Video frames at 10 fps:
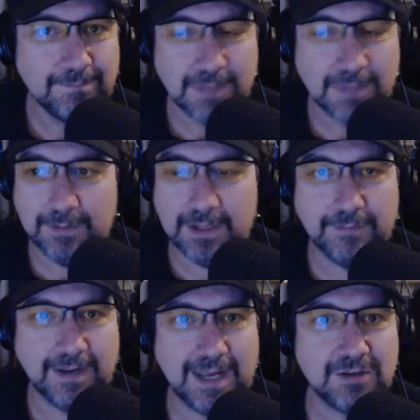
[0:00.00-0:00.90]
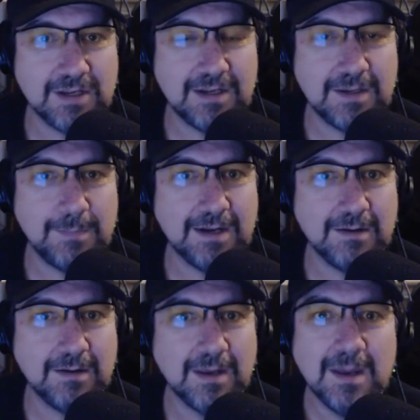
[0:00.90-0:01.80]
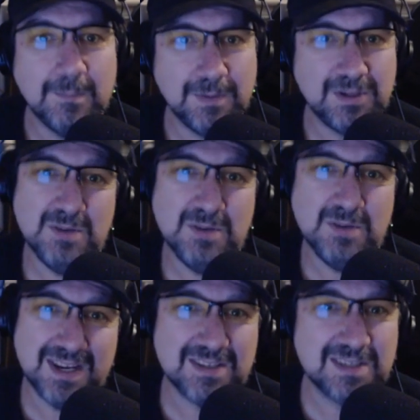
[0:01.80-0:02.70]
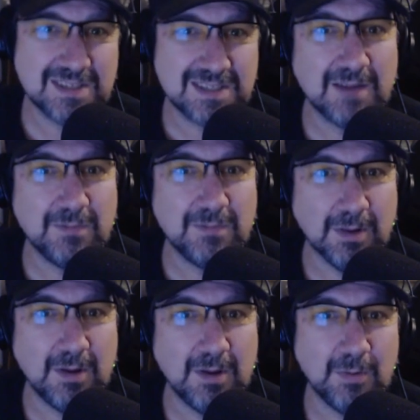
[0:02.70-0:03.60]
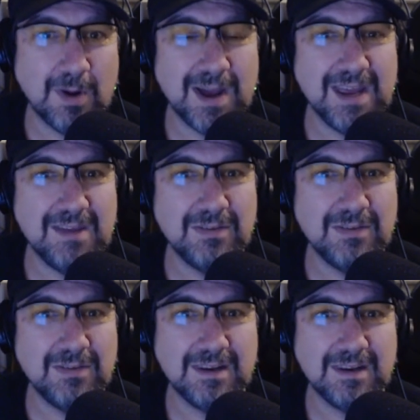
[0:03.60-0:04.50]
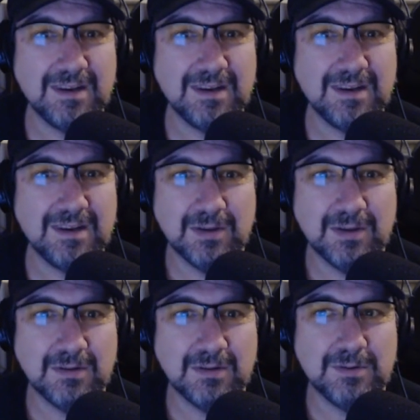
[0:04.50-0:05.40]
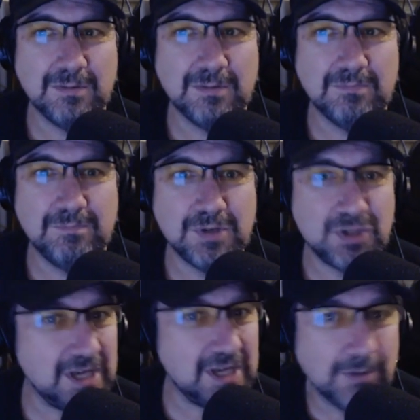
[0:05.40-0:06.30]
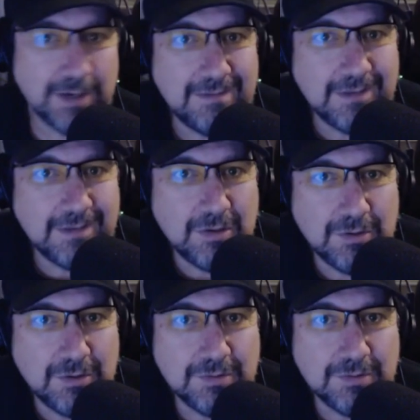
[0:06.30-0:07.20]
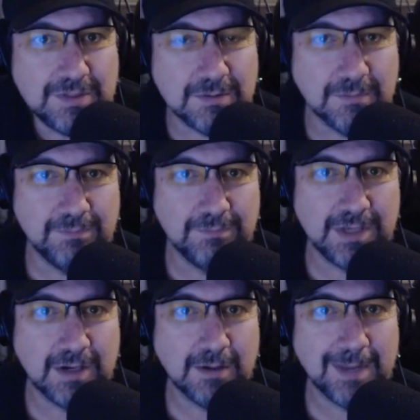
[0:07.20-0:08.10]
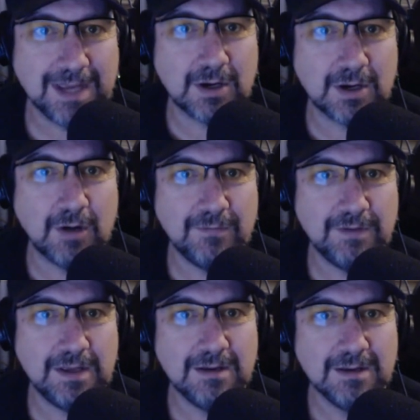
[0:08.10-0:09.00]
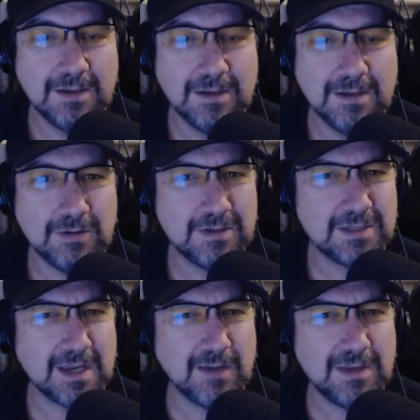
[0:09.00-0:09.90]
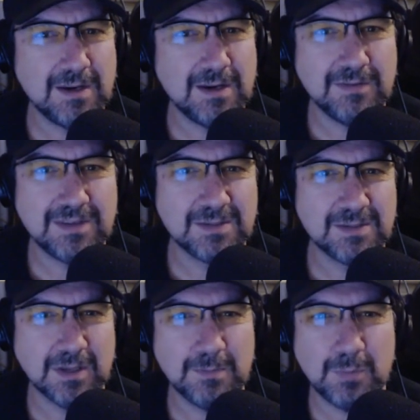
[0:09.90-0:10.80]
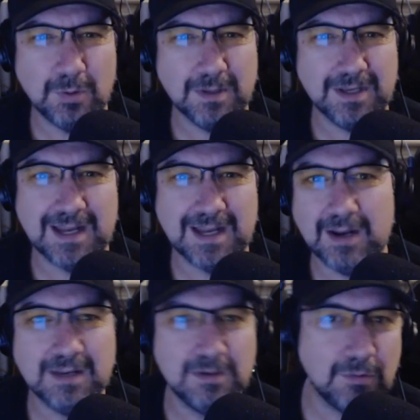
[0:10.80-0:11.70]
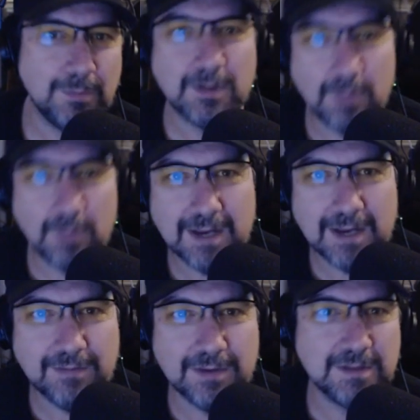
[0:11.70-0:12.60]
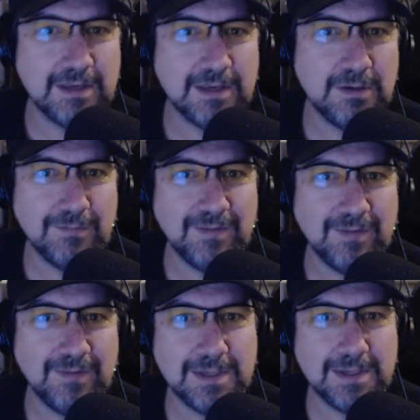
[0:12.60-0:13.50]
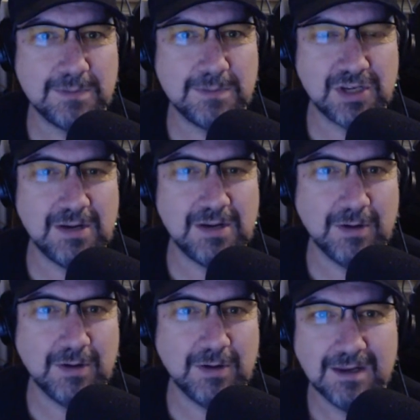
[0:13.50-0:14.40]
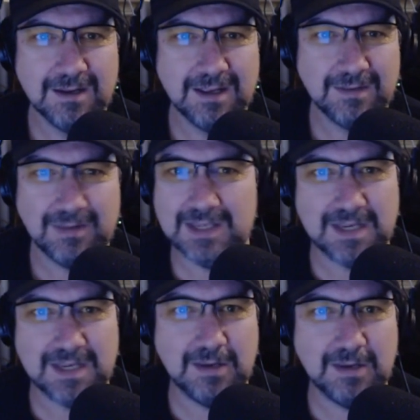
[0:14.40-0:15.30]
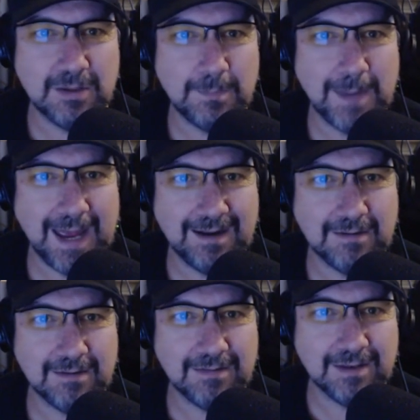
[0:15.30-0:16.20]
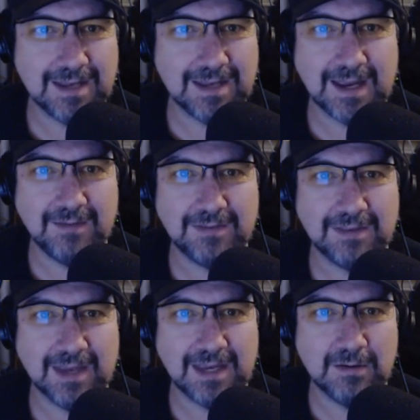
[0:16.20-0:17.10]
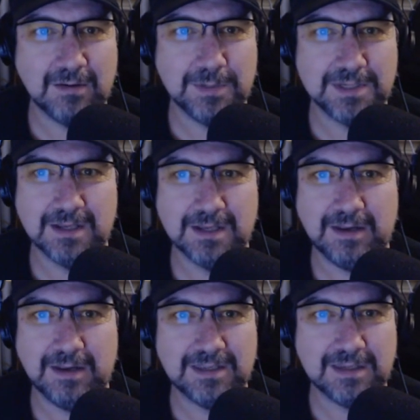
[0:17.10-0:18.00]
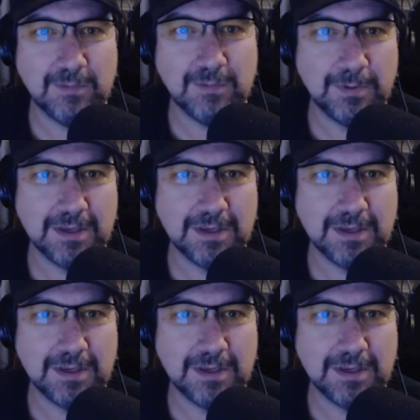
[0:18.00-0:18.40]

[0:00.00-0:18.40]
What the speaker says: financially independent, but you might just discover along the way that the machinery that you use to, make the coffee, you discover, this is really poorly done. I can do a better way of this. And then you invent a piece of machinery, and next thing you know, you patent it. And the day after that, you're a bazillionaire because everybody